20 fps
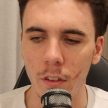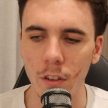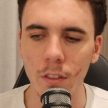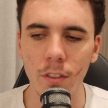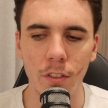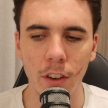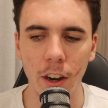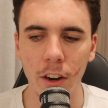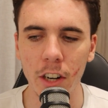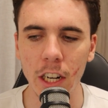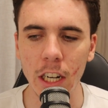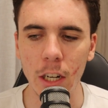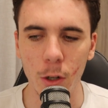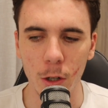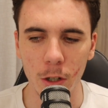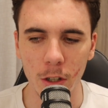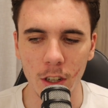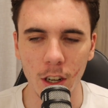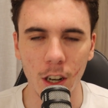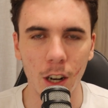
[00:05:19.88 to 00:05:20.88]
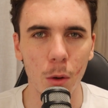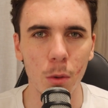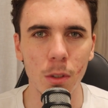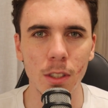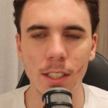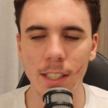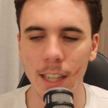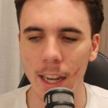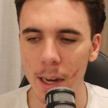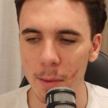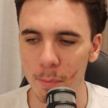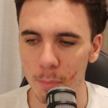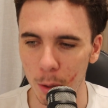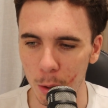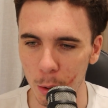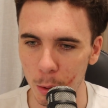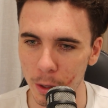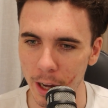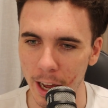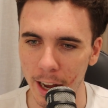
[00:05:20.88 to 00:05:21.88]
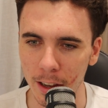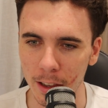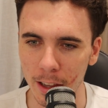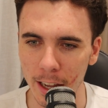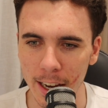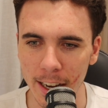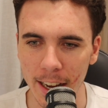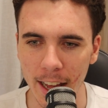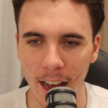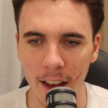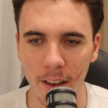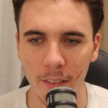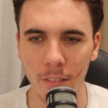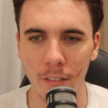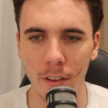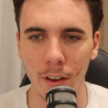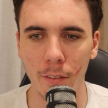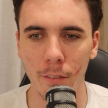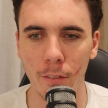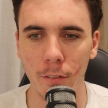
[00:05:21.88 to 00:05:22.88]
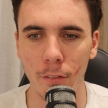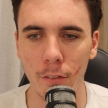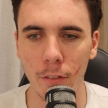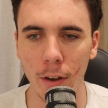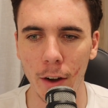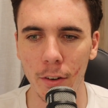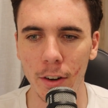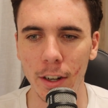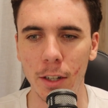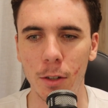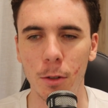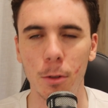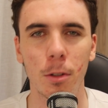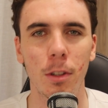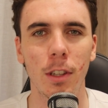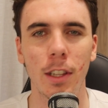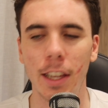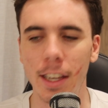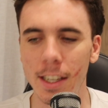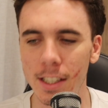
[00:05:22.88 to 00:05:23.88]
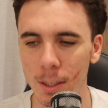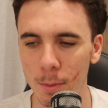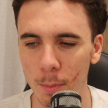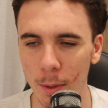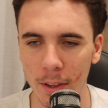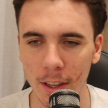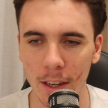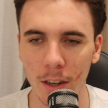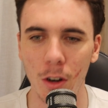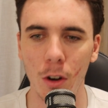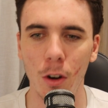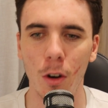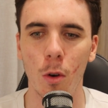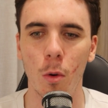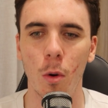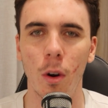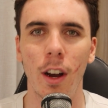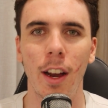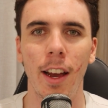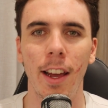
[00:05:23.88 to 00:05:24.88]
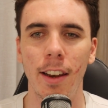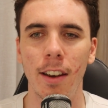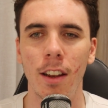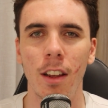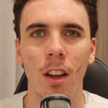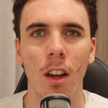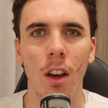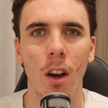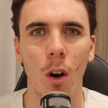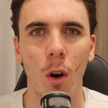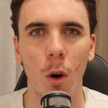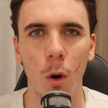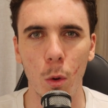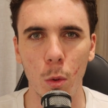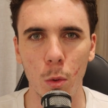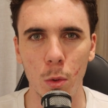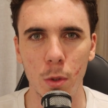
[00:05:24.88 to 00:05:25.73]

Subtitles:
Very good. I would say Port Adelaide have a very good list, but they're not quite all